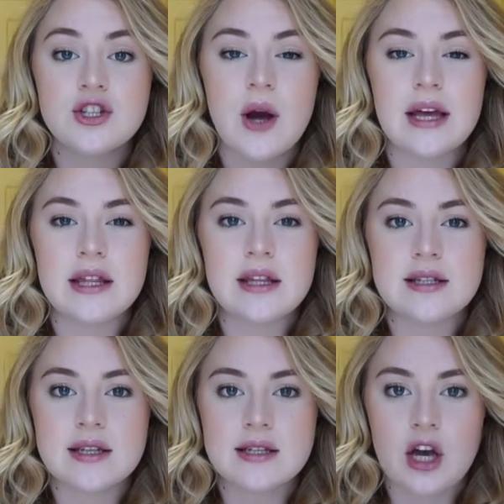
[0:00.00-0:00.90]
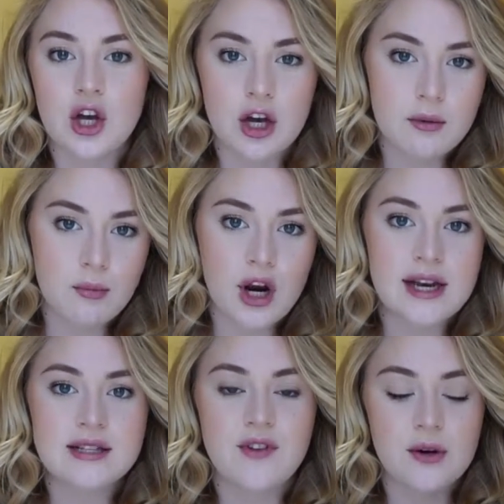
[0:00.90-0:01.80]
So I think this is a good
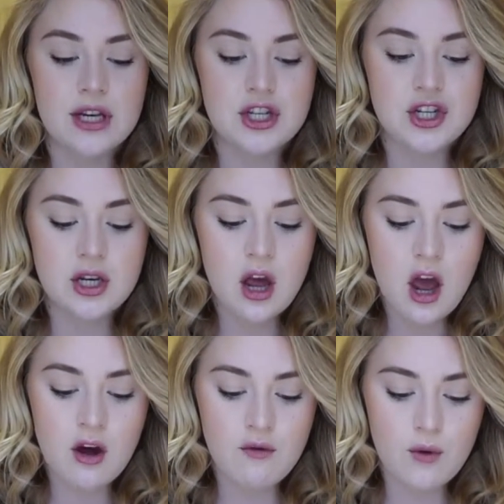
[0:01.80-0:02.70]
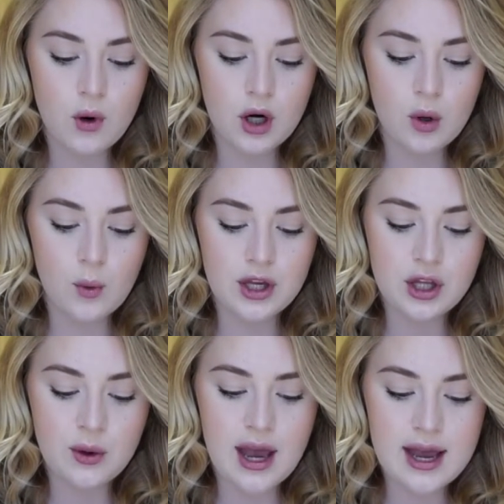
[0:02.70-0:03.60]
priced foundation for what
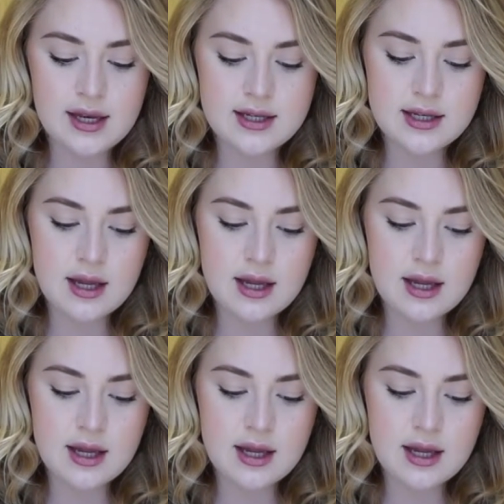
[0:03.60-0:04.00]
you get.